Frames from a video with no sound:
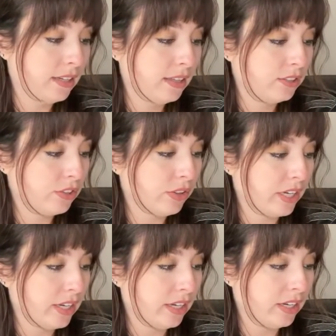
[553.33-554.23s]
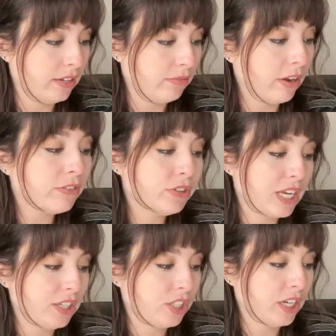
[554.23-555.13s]
So the
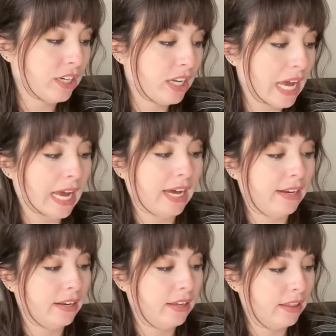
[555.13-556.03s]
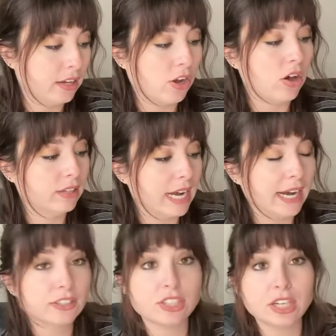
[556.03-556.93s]
refutation and the call to
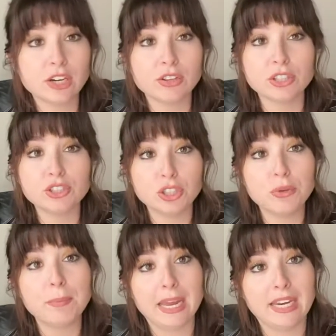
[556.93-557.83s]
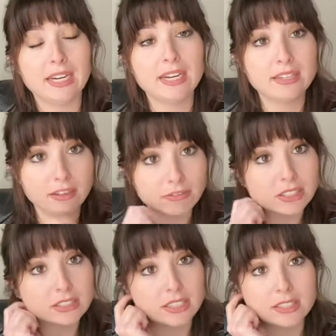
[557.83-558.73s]
action are the two main
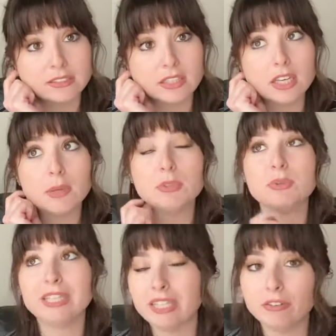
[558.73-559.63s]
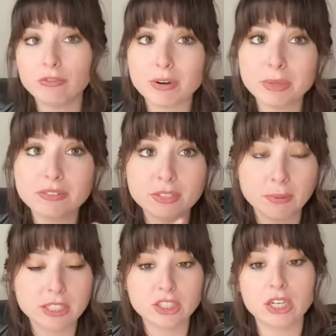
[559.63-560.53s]
differences between the informative
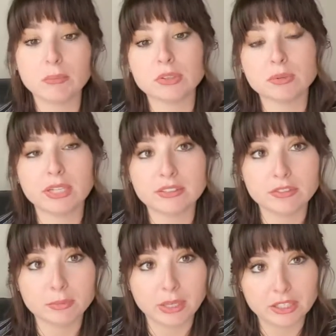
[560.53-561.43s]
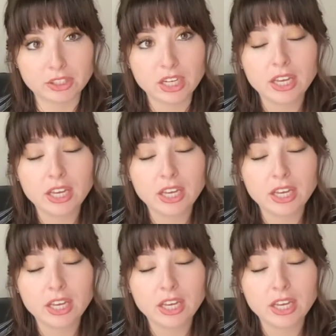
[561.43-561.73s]
speech and a persuasive speech.